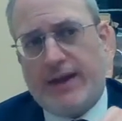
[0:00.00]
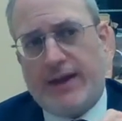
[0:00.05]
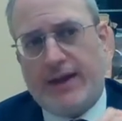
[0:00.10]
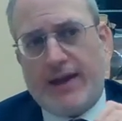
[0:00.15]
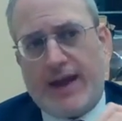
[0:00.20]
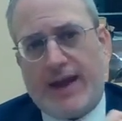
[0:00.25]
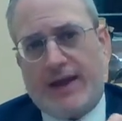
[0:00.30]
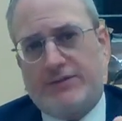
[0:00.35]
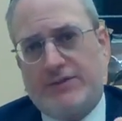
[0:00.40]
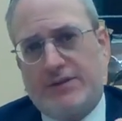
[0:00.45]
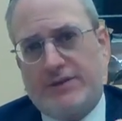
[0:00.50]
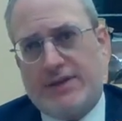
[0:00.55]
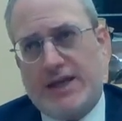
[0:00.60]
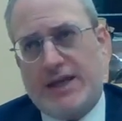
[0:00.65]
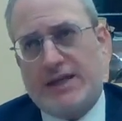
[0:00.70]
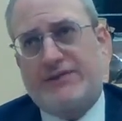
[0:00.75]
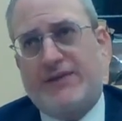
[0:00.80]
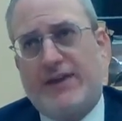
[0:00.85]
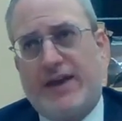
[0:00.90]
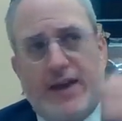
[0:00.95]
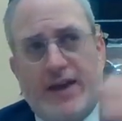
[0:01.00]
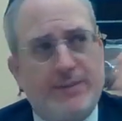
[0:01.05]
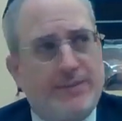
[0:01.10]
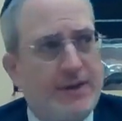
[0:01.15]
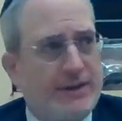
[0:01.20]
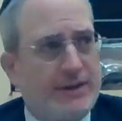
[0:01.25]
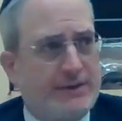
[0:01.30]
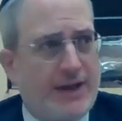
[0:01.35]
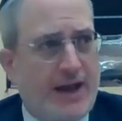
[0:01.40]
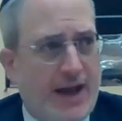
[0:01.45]
it actually says
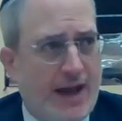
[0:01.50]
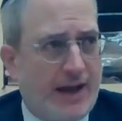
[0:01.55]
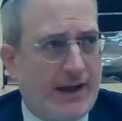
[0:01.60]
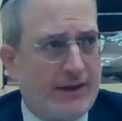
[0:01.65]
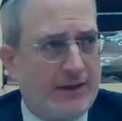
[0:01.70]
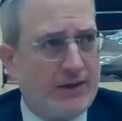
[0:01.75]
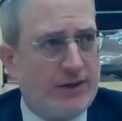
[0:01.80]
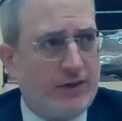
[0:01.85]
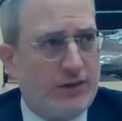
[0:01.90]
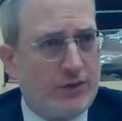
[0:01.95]
vehebeta.